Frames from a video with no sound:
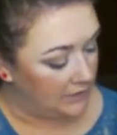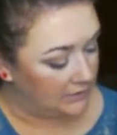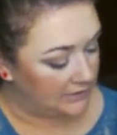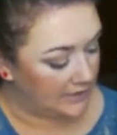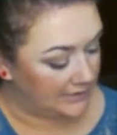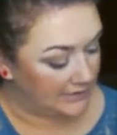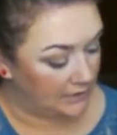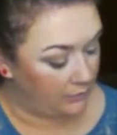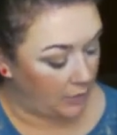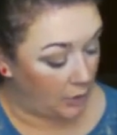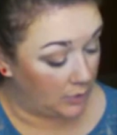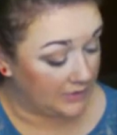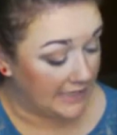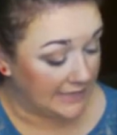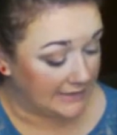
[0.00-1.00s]
Dusty
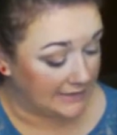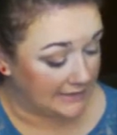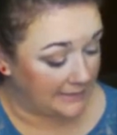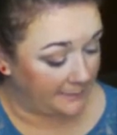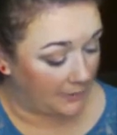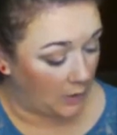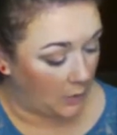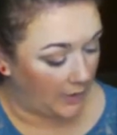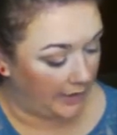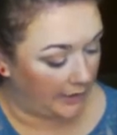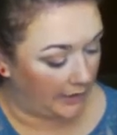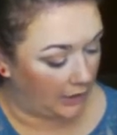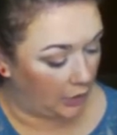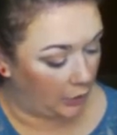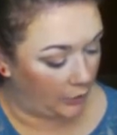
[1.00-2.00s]
Rose has a dip
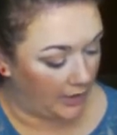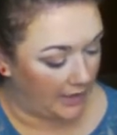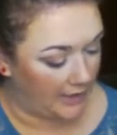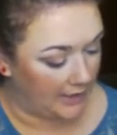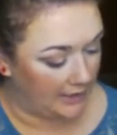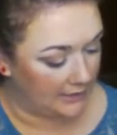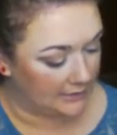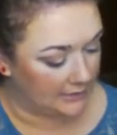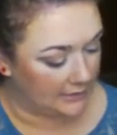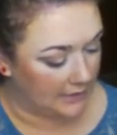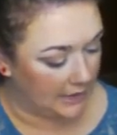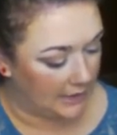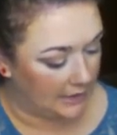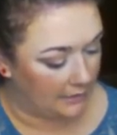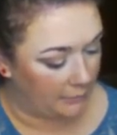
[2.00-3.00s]
going. Granite
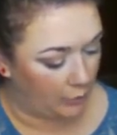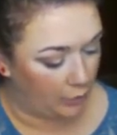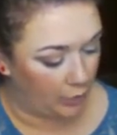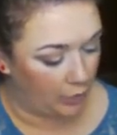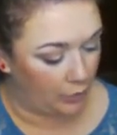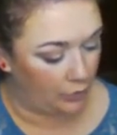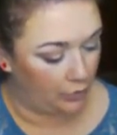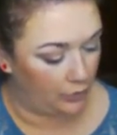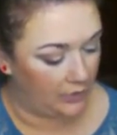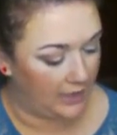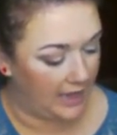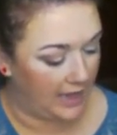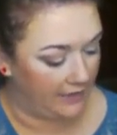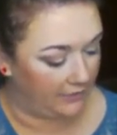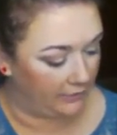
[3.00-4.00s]
and Maroon,
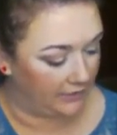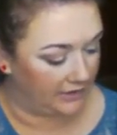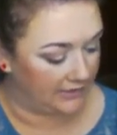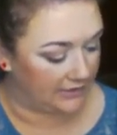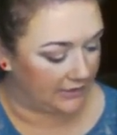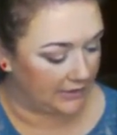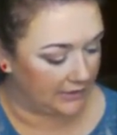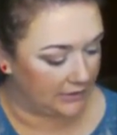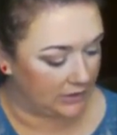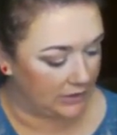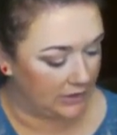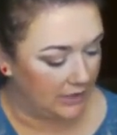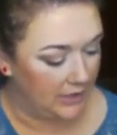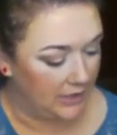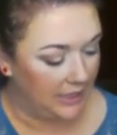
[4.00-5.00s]
haven't really
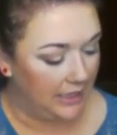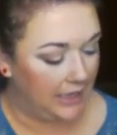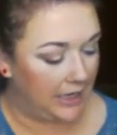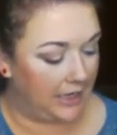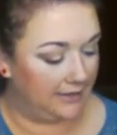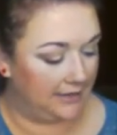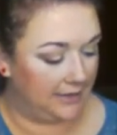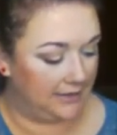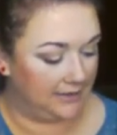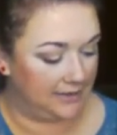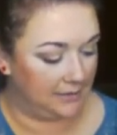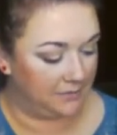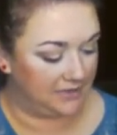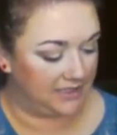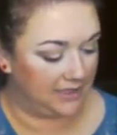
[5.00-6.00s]
touched. And then
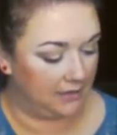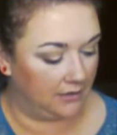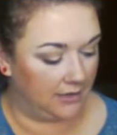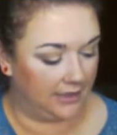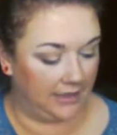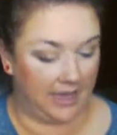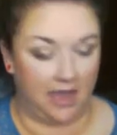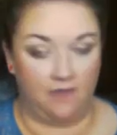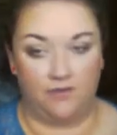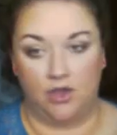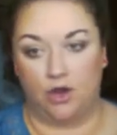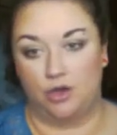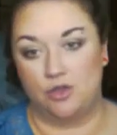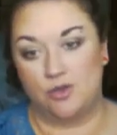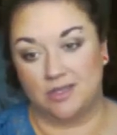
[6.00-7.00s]
Deep Teal and
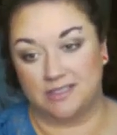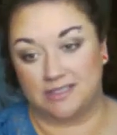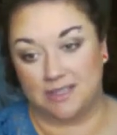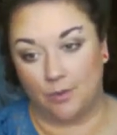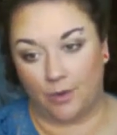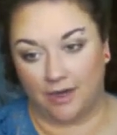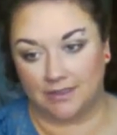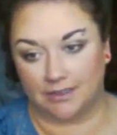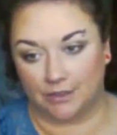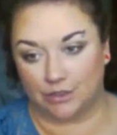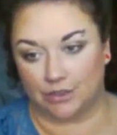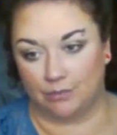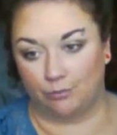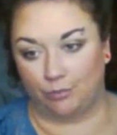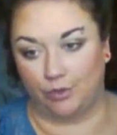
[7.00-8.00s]
Caviar, you can see where I touched
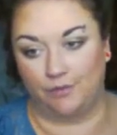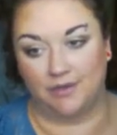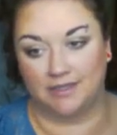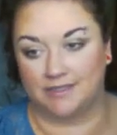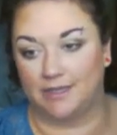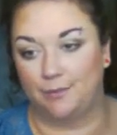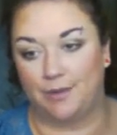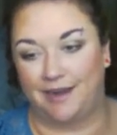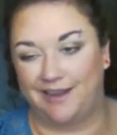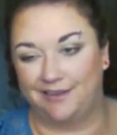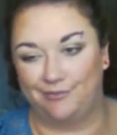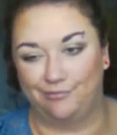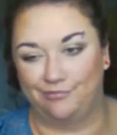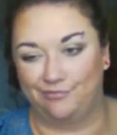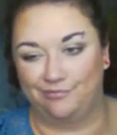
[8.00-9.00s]
them previously, but I
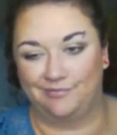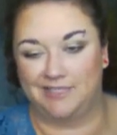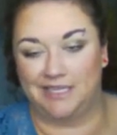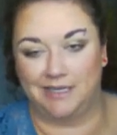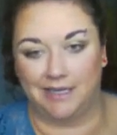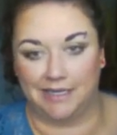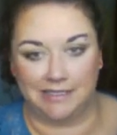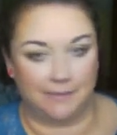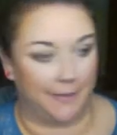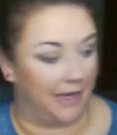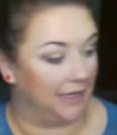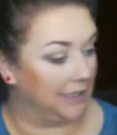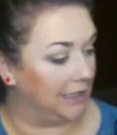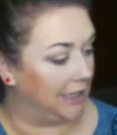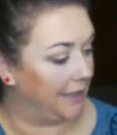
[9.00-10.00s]
didn't
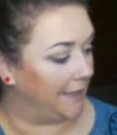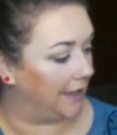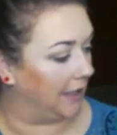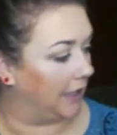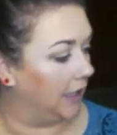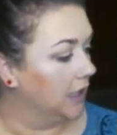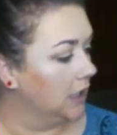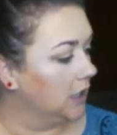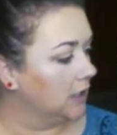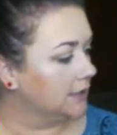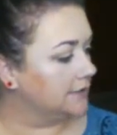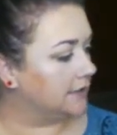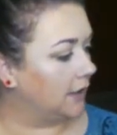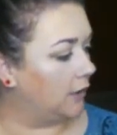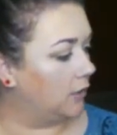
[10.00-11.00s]
expand anything.
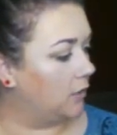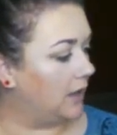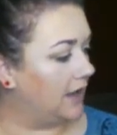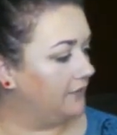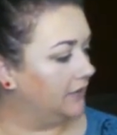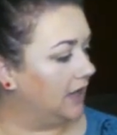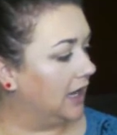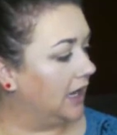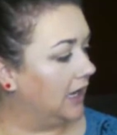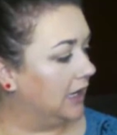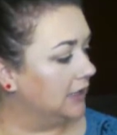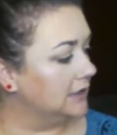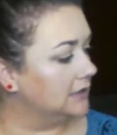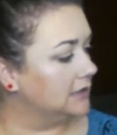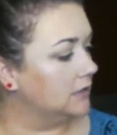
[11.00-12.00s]
So I've
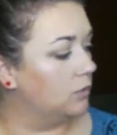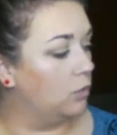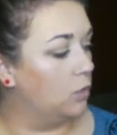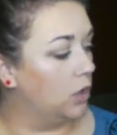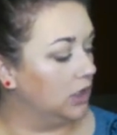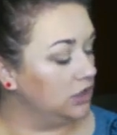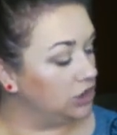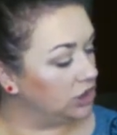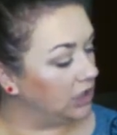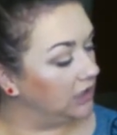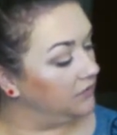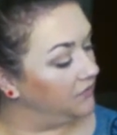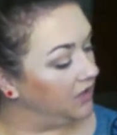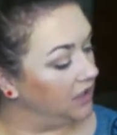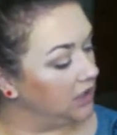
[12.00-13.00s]
got one
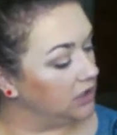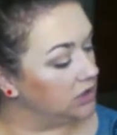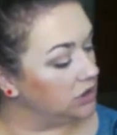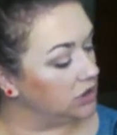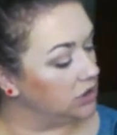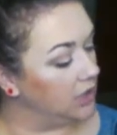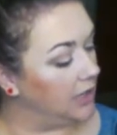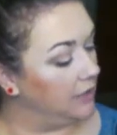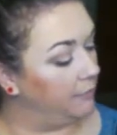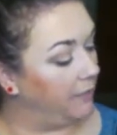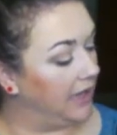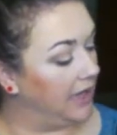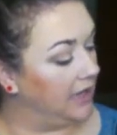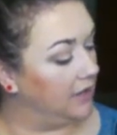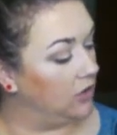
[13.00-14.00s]
shade finish and
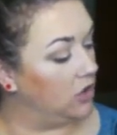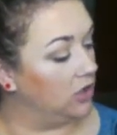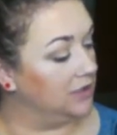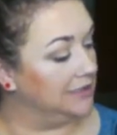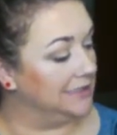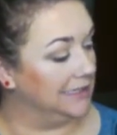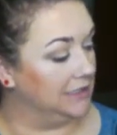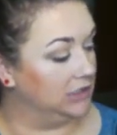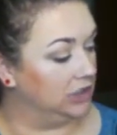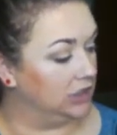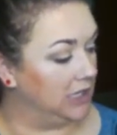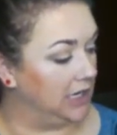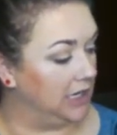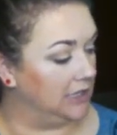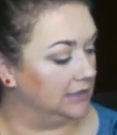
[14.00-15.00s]
Pan on 10
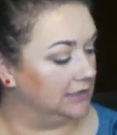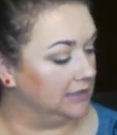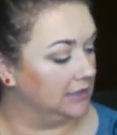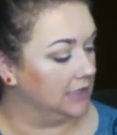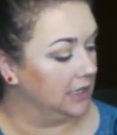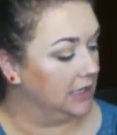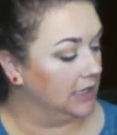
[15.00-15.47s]
shades.